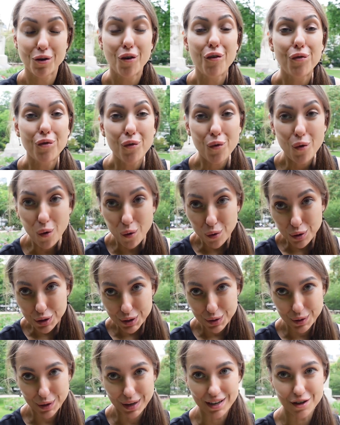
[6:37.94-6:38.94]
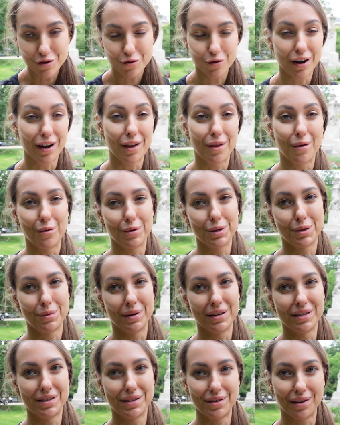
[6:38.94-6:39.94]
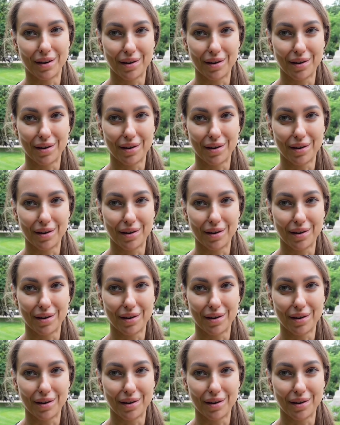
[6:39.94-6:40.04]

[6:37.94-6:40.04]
Of course you can try those ones too.